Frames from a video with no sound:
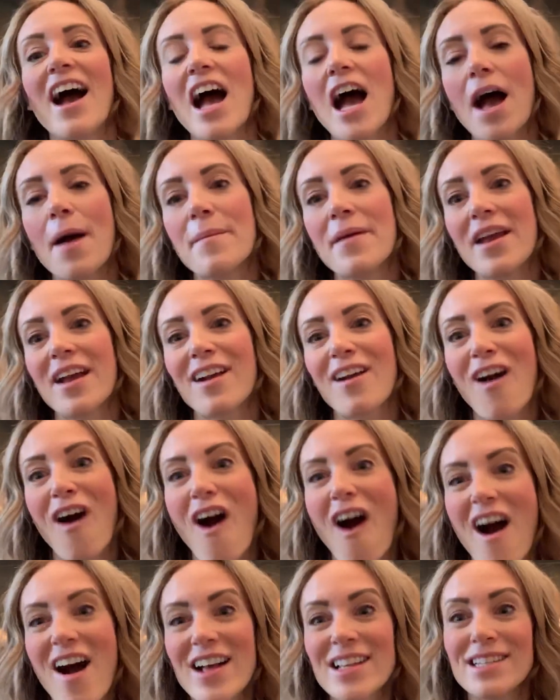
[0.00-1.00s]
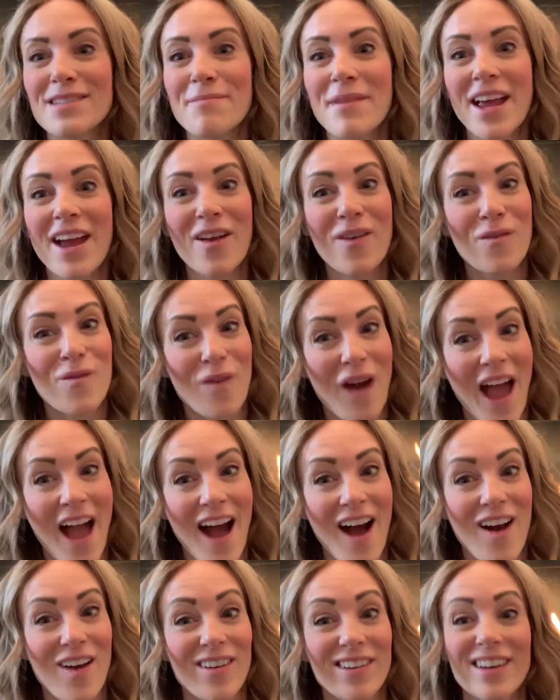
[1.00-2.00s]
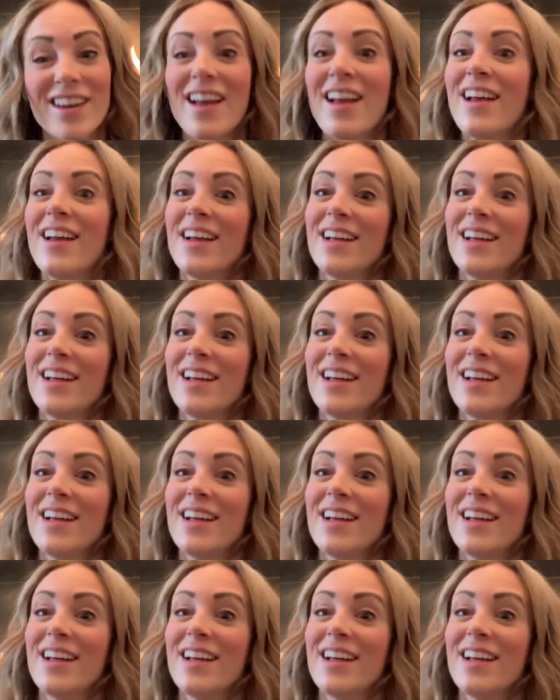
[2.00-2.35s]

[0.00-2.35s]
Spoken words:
it cost me around